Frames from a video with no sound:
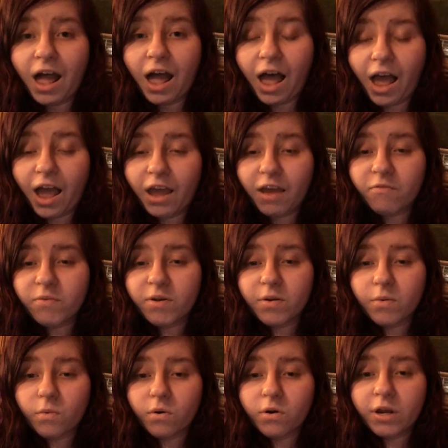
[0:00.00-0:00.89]
I have
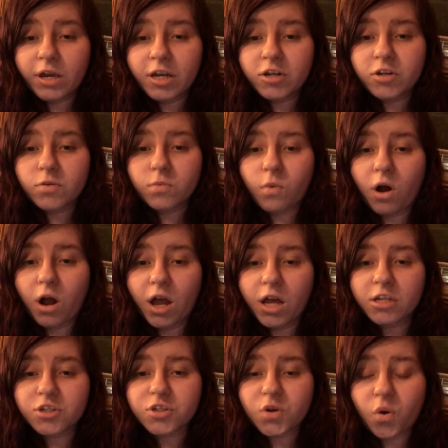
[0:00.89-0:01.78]
been wanting to
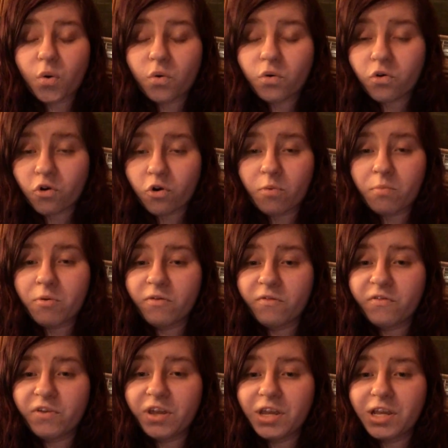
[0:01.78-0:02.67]
watch horror
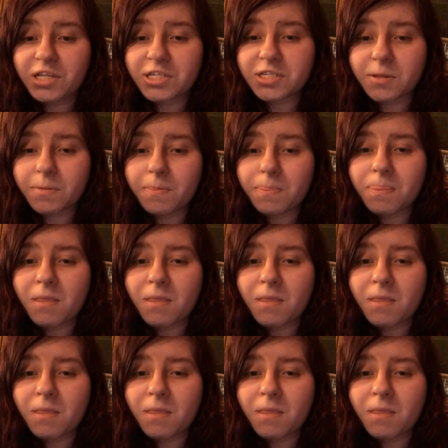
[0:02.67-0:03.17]
movies.